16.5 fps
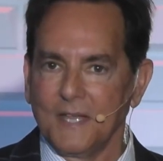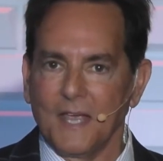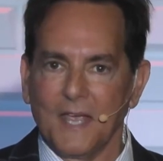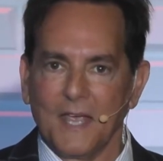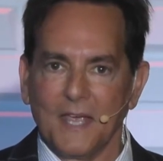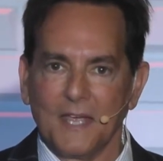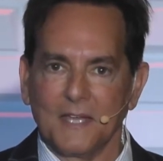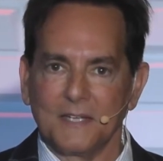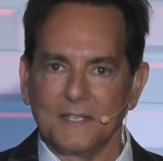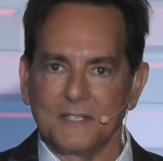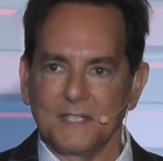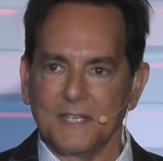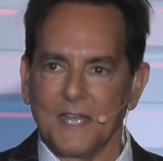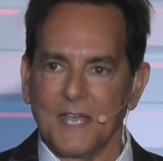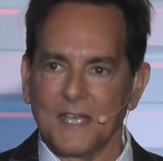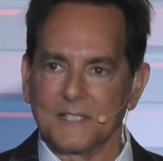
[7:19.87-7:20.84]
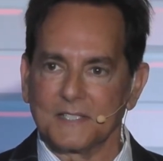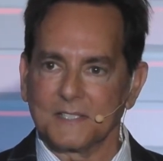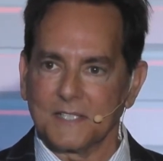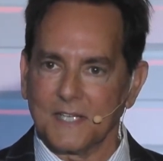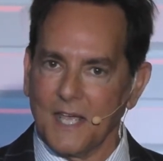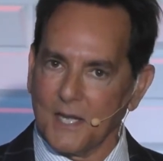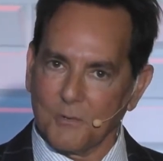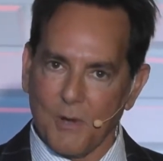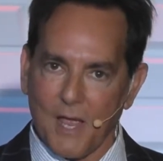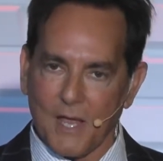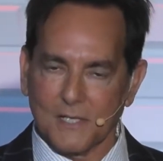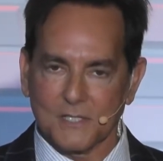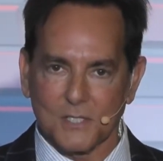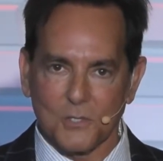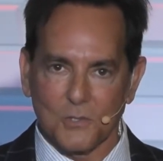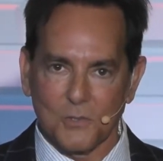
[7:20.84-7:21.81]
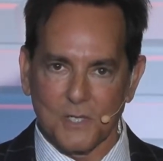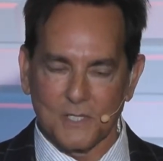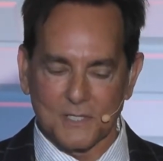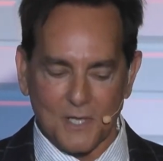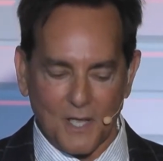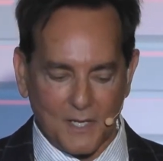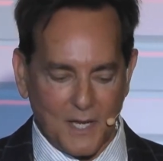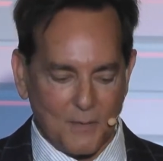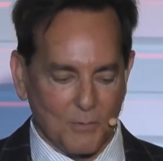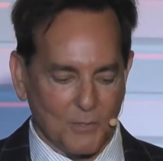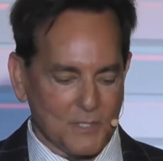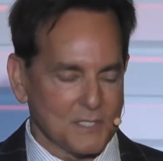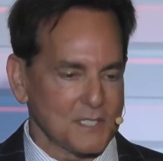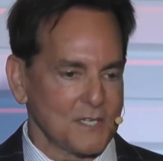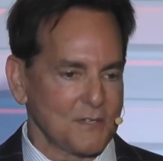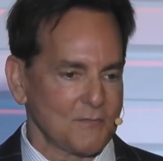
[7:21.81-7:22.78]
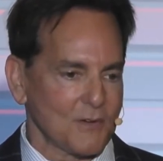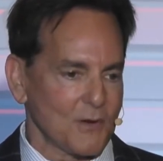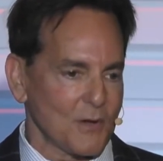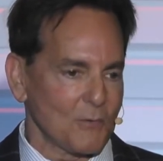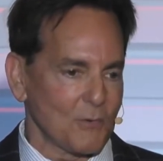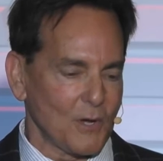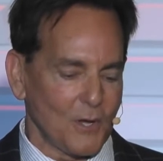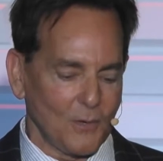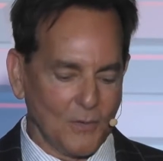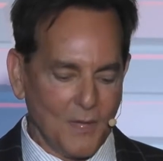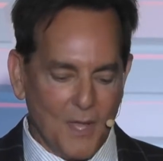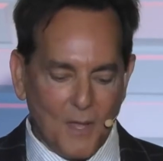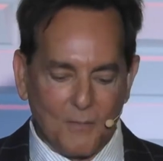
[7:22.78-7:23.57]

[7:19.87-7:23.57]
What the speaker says: and he has cataracts, so he's not able to see very well.